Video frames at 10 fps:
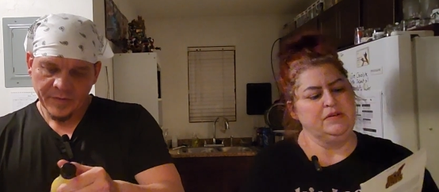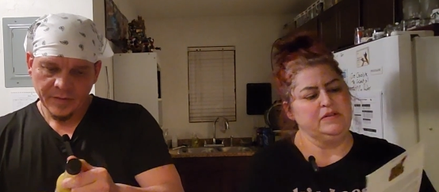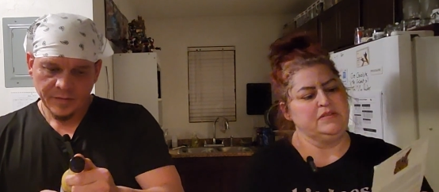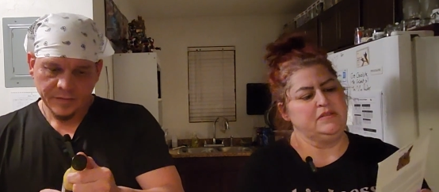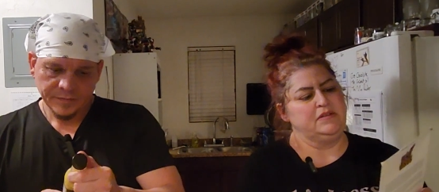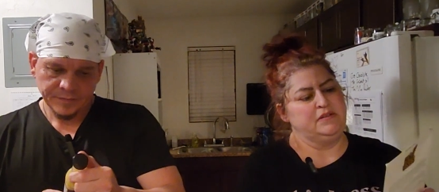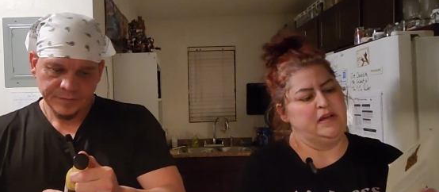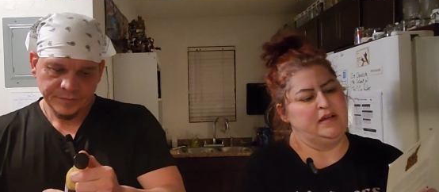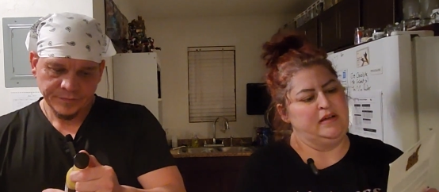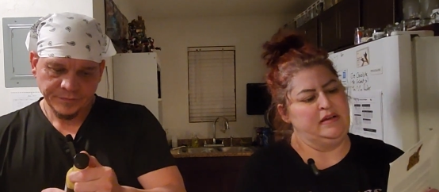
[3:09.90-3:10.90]
Speaker 1: No, it's
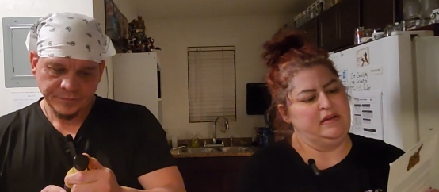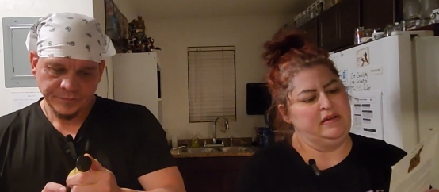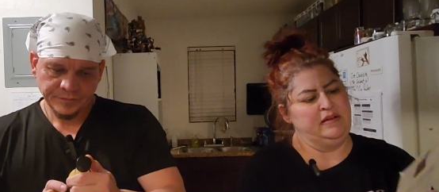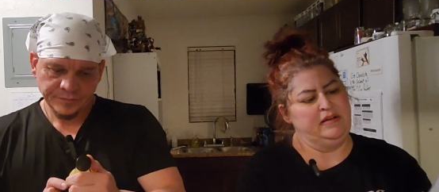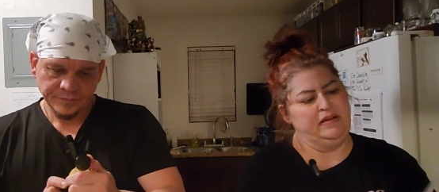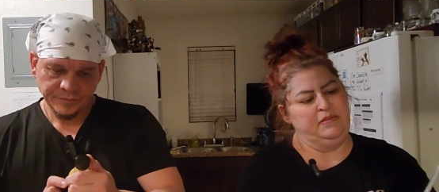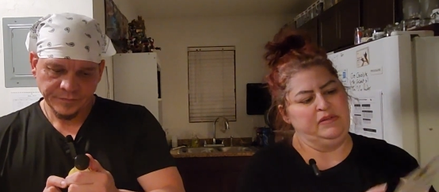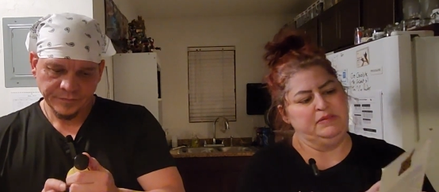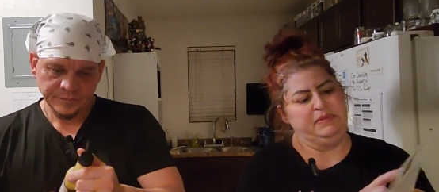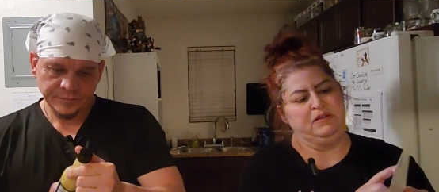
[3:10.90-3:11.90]
La
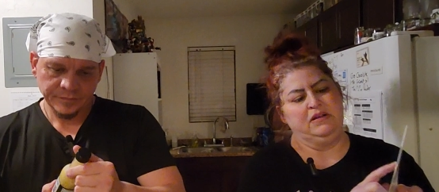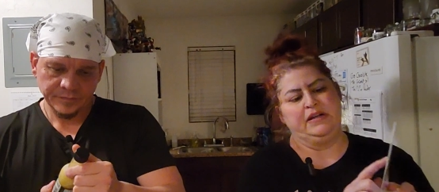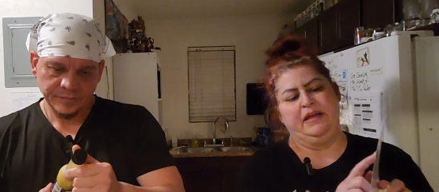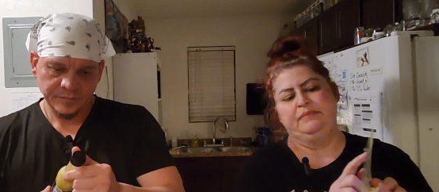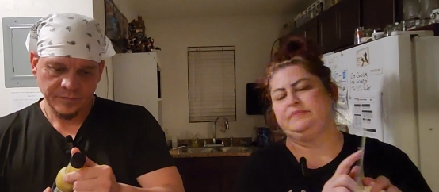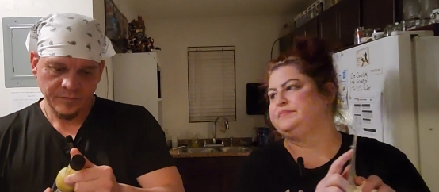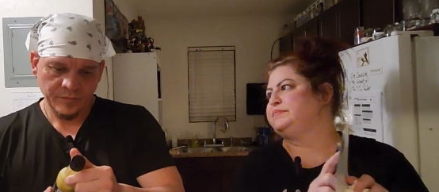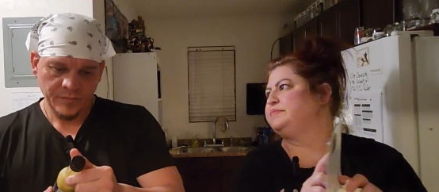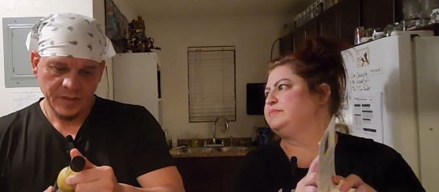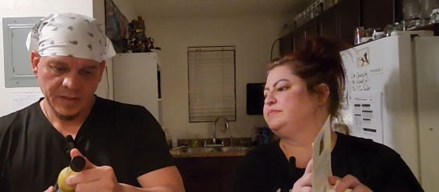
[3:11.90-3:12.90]
with its big long name.
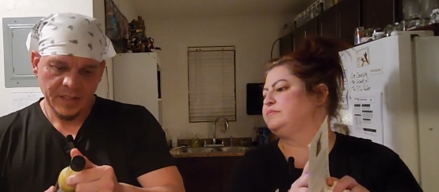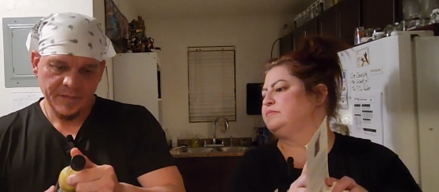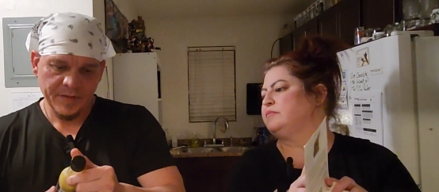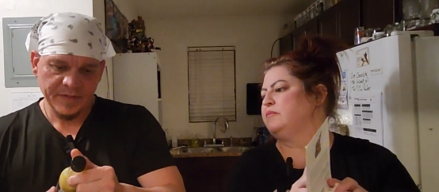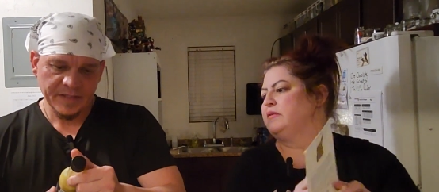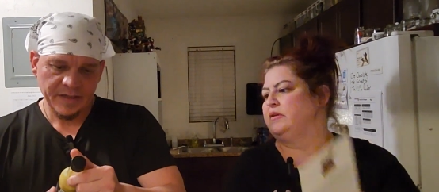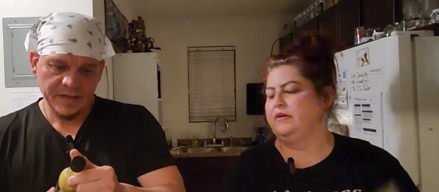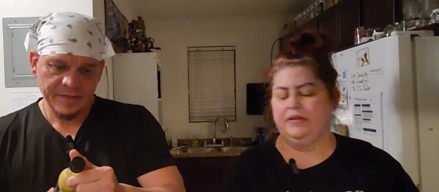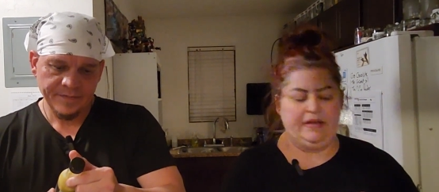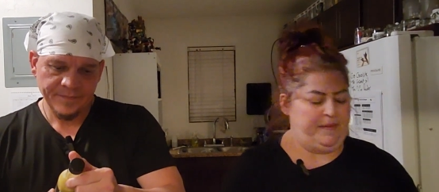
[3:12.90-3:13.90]
Speaker 2: La
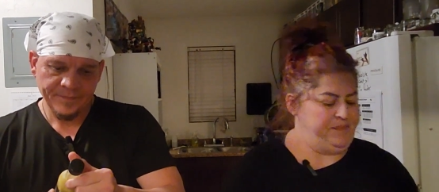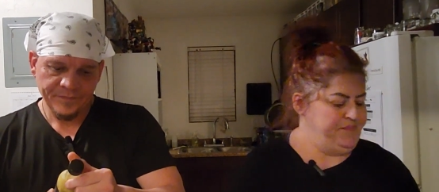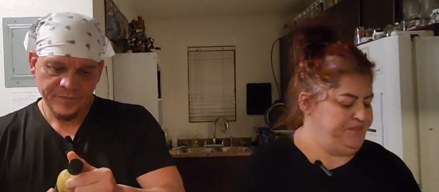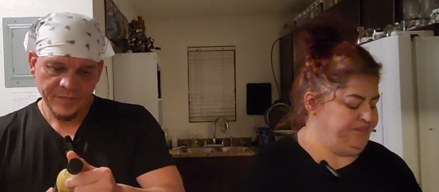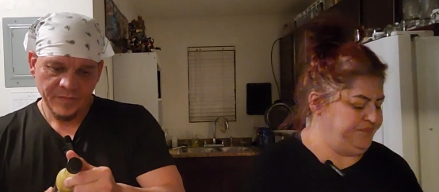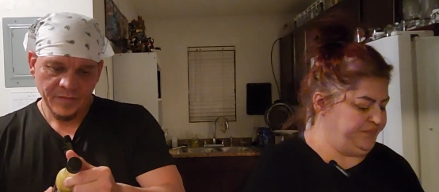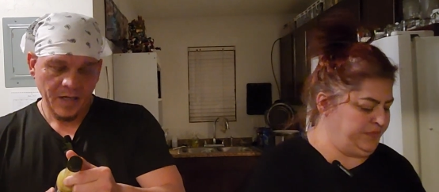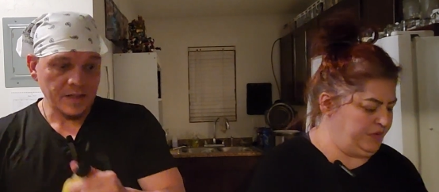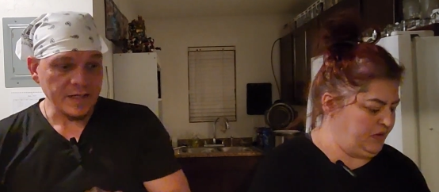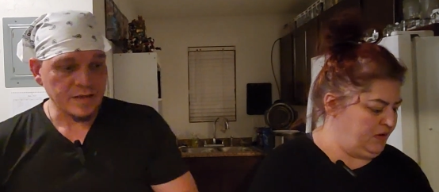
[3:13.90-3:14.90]
Pimenteri? Yeah.
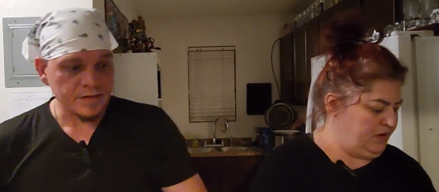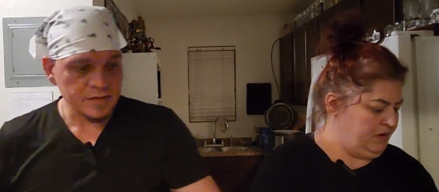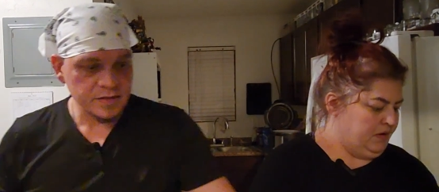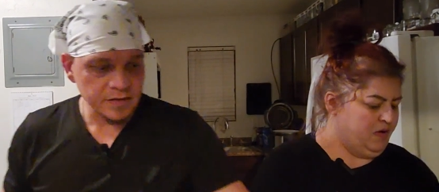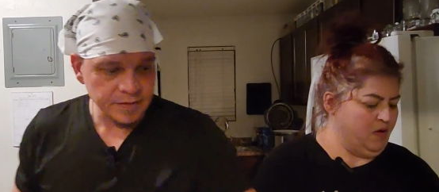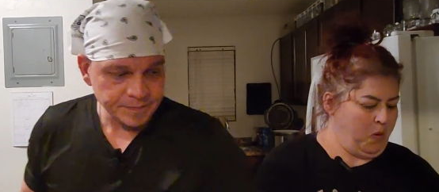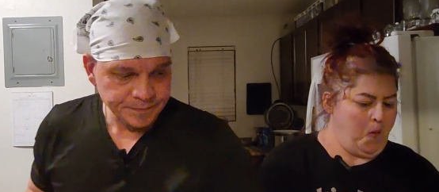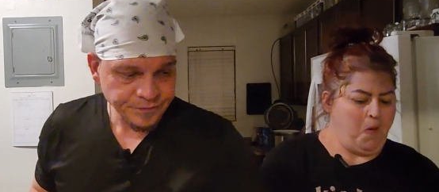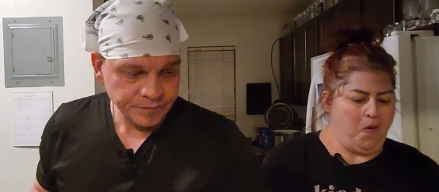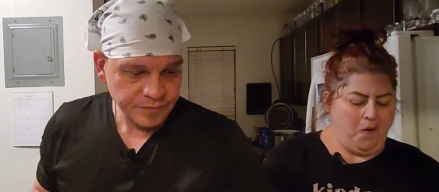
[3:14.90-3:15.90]
I like that. That's good.
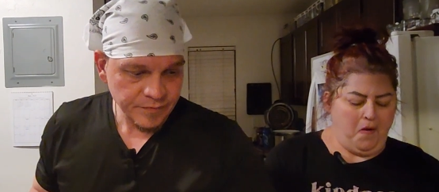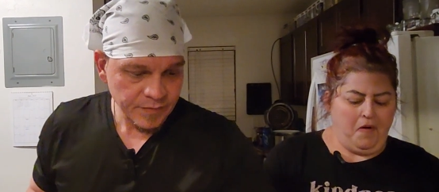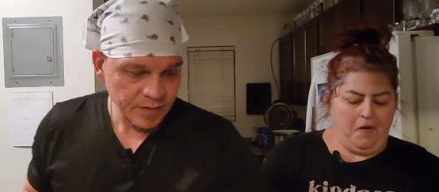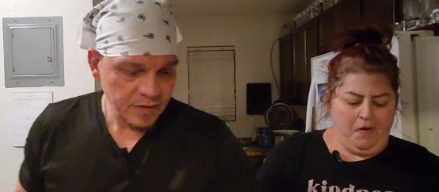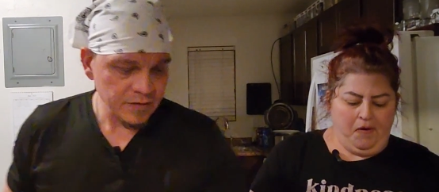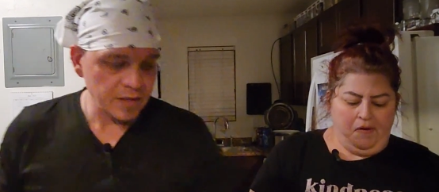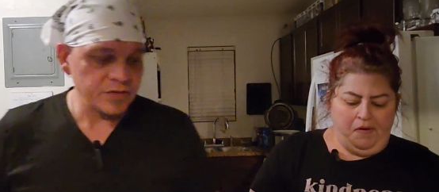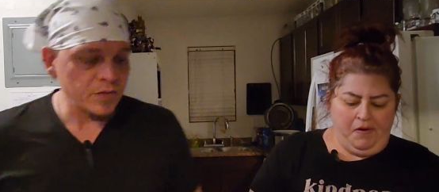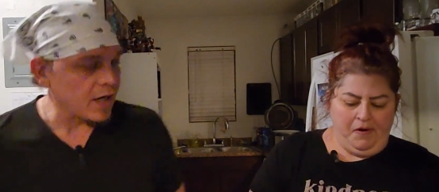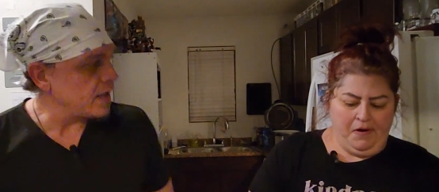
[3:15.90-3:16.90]
Not
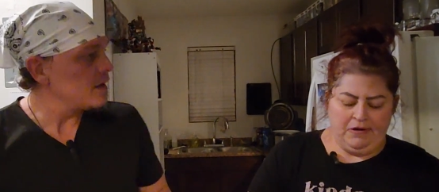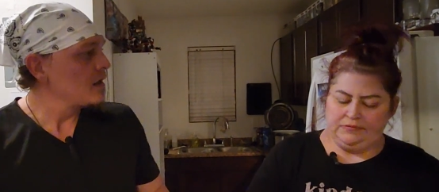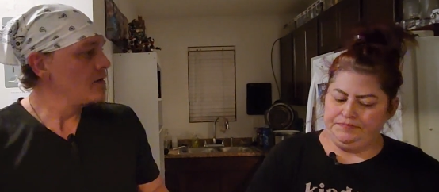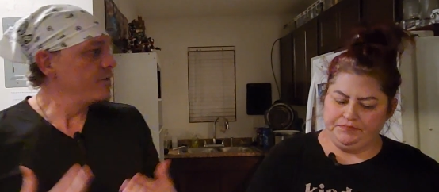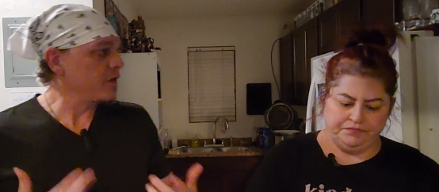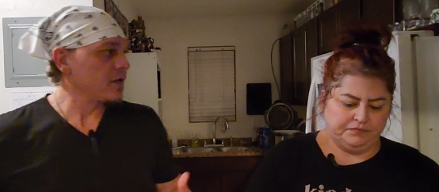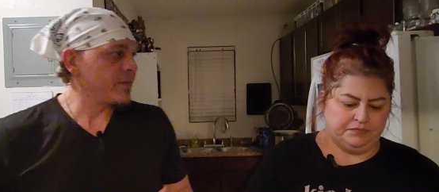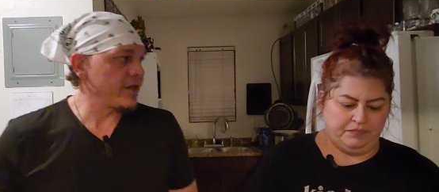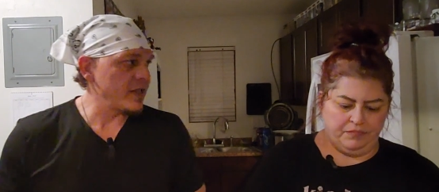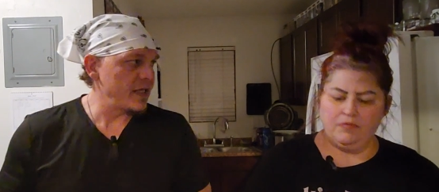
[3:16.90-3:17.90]
too hot. Feel a little
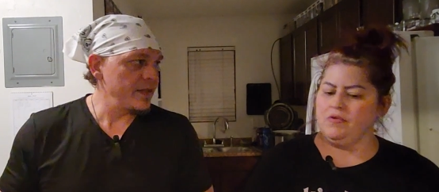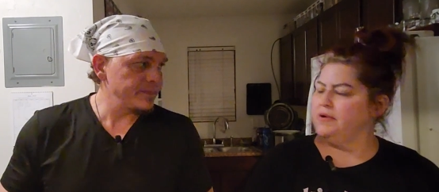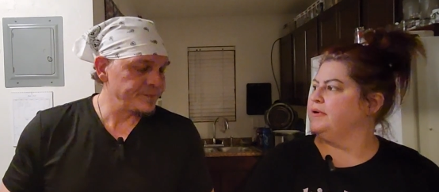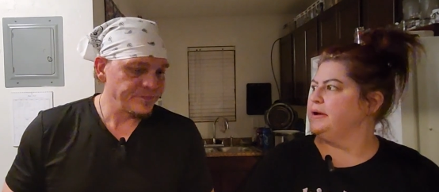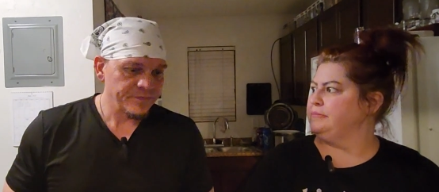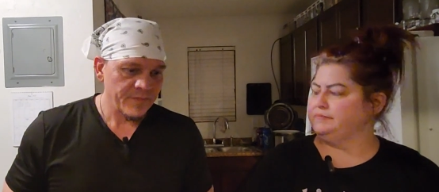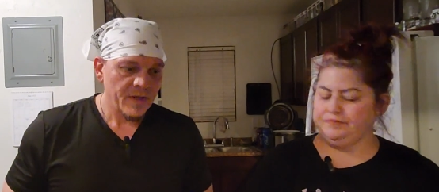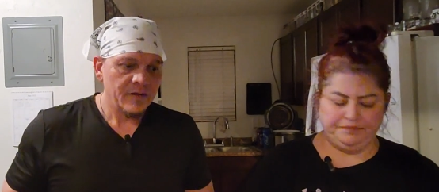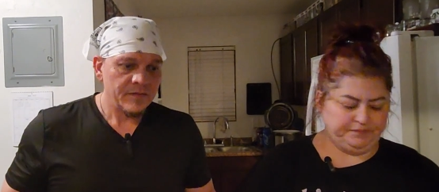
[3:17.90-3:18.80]
bit of the heat. Yep.